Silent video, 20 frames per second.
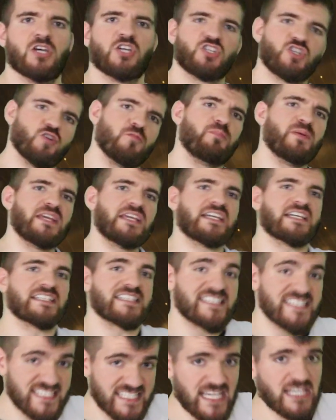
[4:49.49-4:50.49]
to be
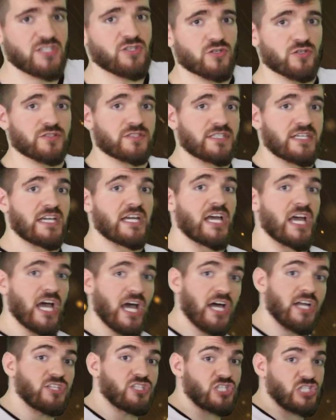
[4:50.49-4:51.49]
considered
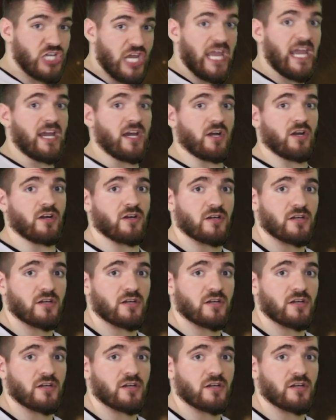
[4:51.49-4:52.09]
a chair,